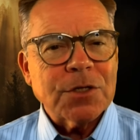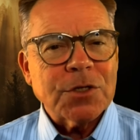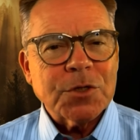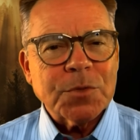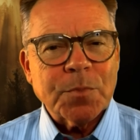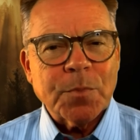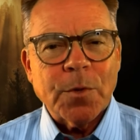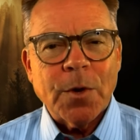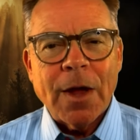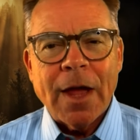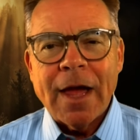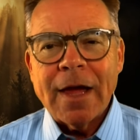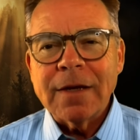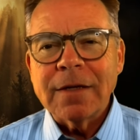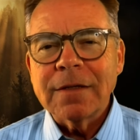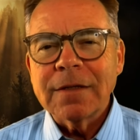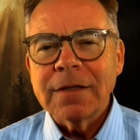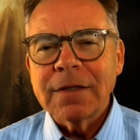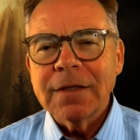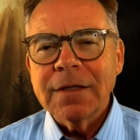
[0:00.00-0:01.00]
to
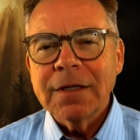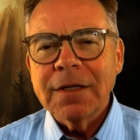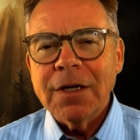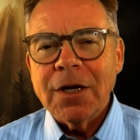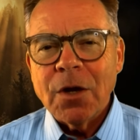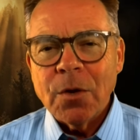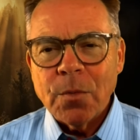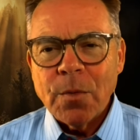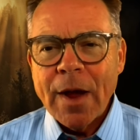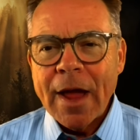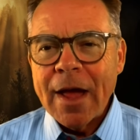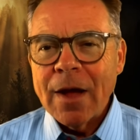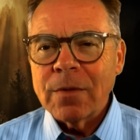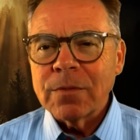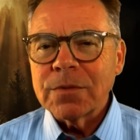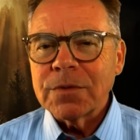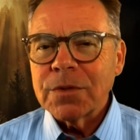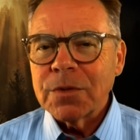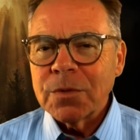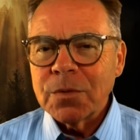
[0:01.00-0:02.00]
spread
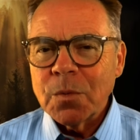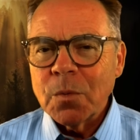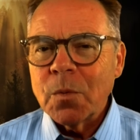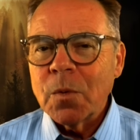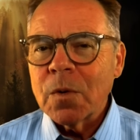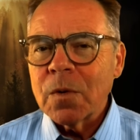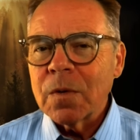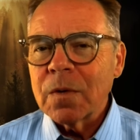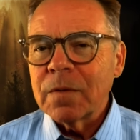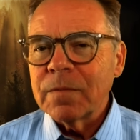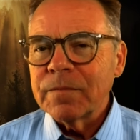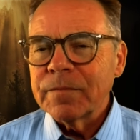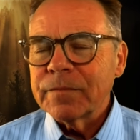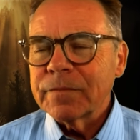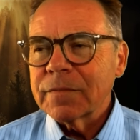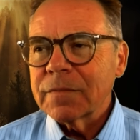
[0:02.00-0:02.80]
around the world.